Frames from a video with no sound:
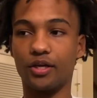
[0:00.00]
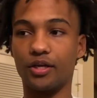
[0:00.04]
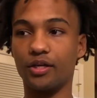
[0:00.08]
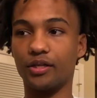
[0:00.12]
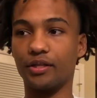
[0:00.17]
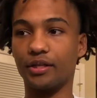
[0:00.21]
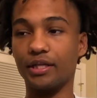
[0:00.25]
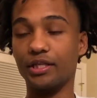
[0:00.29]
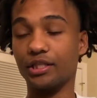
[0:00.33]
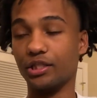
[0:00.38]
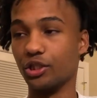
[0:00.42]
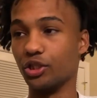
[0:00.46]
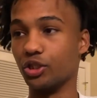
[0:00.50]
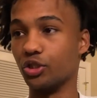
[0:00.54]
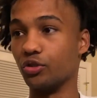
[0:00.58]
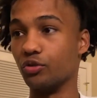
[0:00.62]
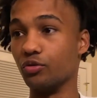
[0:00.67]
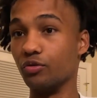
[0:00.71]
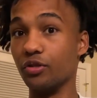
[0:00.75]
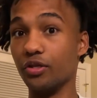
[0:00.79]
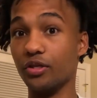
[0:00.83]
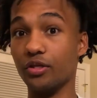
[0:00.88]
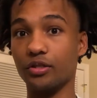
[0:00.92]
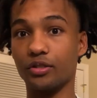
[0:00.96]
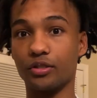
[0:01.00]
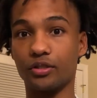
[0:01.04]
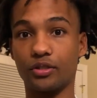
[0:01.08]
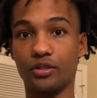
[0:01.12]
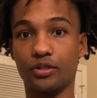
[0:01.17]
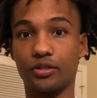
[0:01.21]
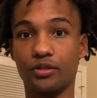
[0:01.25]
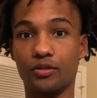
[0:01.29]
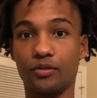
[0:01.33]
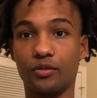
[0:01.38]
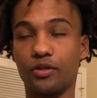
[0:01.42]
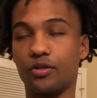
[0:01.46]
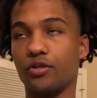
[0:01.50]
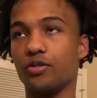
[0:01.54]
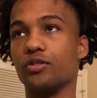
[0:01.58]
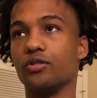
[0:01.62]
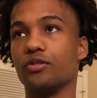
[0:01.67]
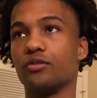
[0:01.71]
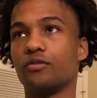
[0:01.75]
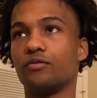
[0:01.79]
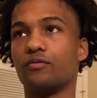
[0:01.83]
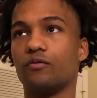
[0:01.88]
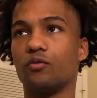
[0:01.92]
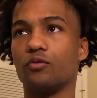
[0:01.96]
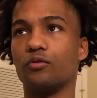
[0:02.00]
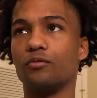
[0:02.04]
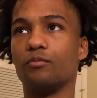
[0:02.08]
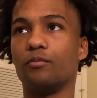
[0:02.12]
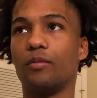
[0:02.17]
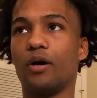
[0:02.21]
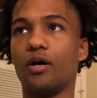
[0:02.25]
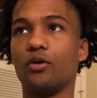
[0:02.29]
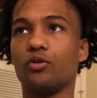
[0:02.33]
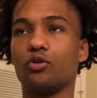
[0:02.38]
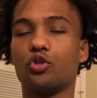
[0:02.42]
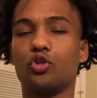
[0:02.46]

Let's just do this. Because for about